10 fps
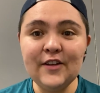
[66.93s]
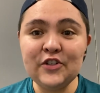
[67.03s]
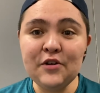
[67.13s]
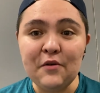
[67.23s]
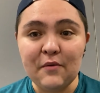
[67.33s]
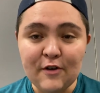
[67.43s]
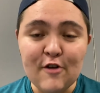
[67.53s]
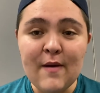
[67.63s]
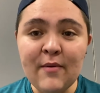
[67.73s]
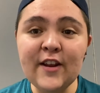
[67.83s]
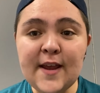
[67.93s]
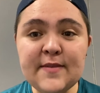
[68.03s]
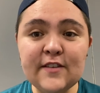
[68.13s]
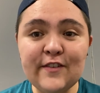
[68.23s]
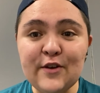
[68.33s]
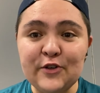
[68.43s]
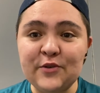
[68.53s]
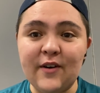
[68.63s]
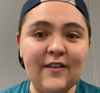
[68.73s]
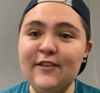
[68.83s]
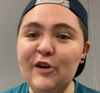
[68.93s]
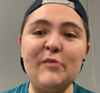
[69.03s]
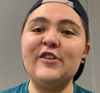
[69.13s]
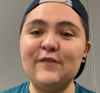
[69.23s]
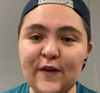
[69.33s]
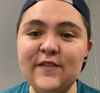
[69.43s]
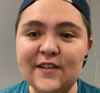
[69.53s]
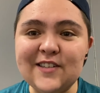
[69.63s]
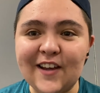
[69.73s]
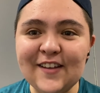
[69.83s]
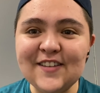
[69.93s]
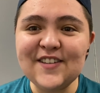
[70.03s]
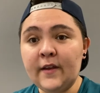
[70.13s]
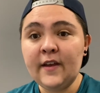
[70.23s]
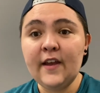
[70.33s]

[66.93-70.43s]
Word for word: Two, remember to keep this video short, no more than 15 seconds.